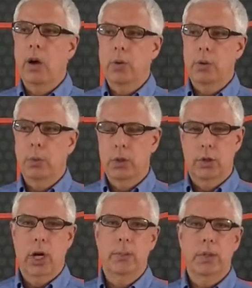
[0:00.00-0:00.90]
out to a
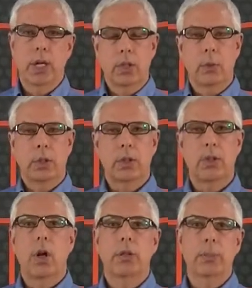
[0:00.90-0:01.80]
job site to
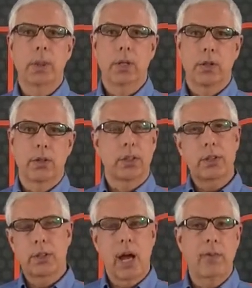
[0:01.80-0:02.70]
install speakers,
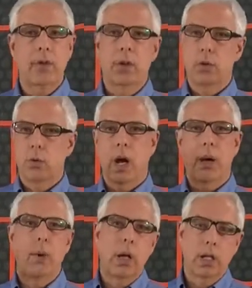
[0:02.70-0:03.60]
this is after the
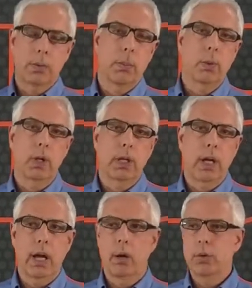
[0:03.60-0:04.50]
drywall has been put in
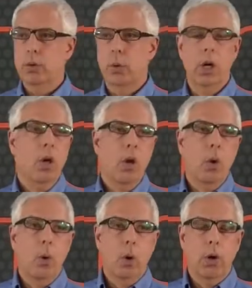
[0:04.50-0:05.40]
the house or
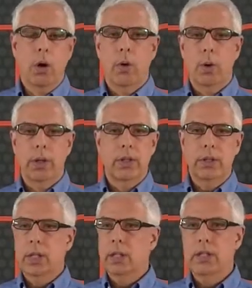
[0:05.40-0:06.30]
the
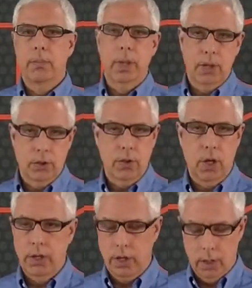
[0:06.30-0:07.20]
ceilings have been
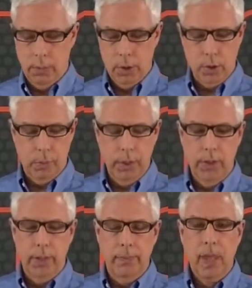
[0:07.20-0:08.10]
installed in a commercial
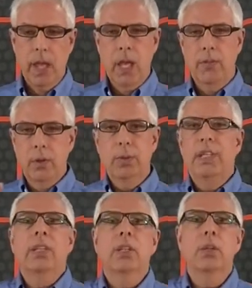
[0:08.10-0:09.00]
building. If you
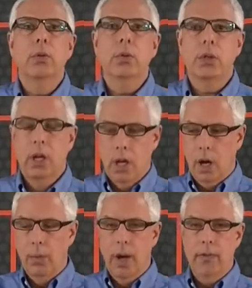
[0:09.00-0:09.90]
didn't use
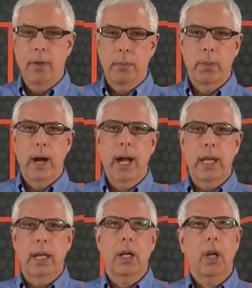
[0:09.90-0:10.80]
a rough-in
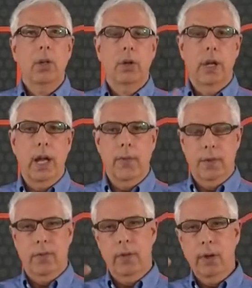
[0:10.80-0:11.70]
bracket, you're going to have
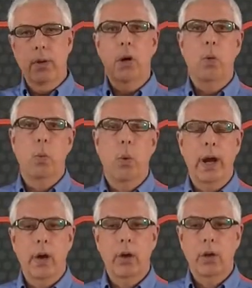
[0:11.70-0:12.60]
to figure out
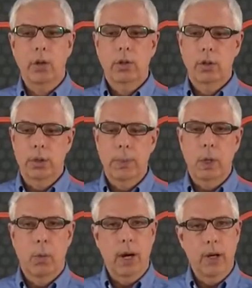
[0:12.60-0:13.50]
where your
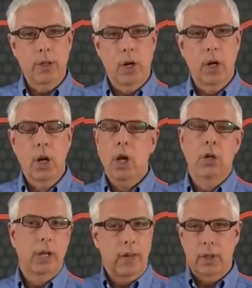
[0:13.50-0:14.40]
speaker wires are.
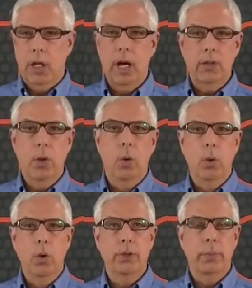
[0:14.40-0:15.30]
You're going to have to cut the
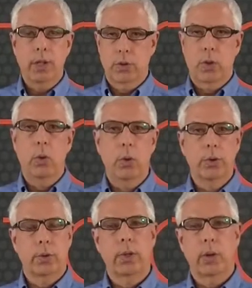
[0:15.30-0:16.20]
holes, make sure the
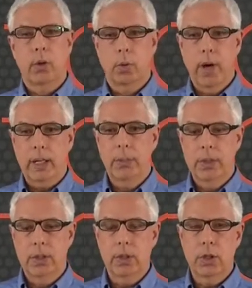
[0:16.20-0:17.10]
holes are in the correct
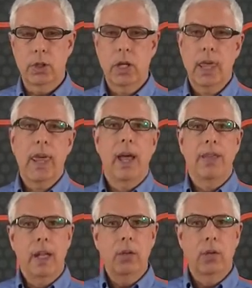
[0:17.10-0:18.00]
position,
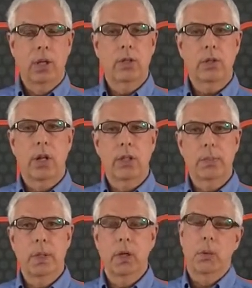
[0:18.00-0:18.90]
and then you can install the
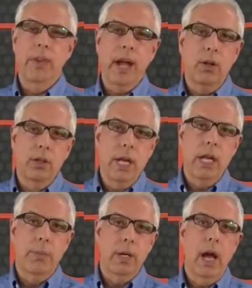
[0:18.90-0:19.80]
speaker. Well, that could
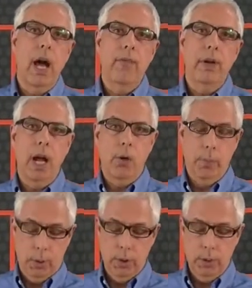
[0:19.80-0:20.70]
take up to half an hour
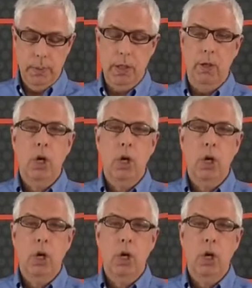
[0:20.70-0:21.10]
per speaker.